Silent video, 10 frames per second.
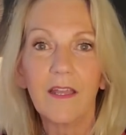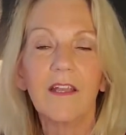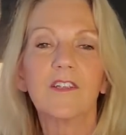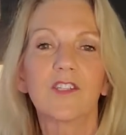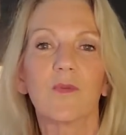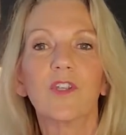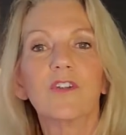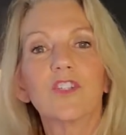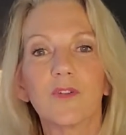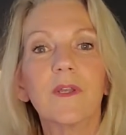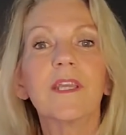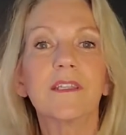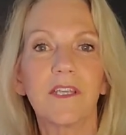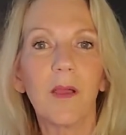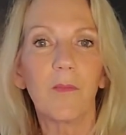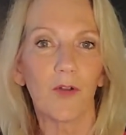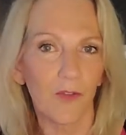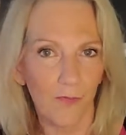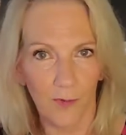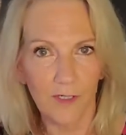So when you're doing a demo, the
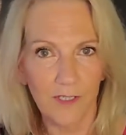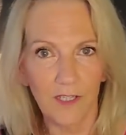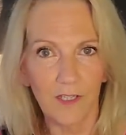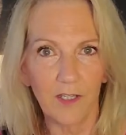first thing that